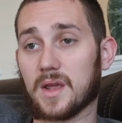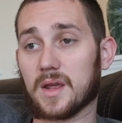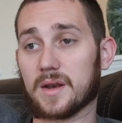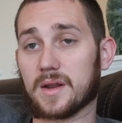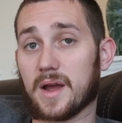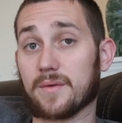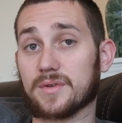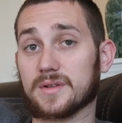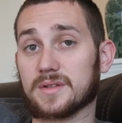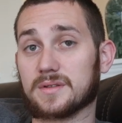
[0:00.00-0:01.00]
and I
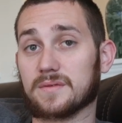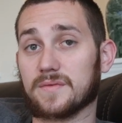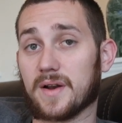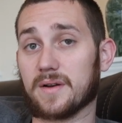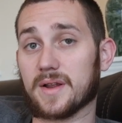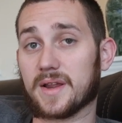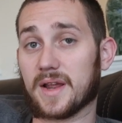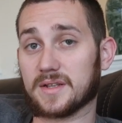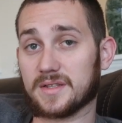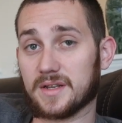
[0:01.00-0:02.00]
was very
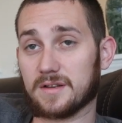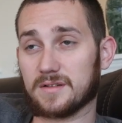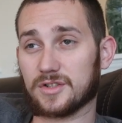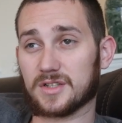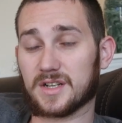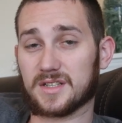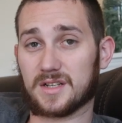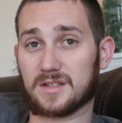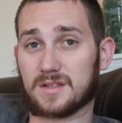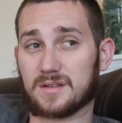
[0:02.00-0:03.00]
against it just because
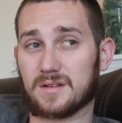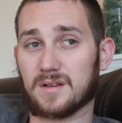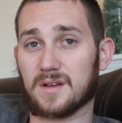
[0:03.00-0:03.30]
it's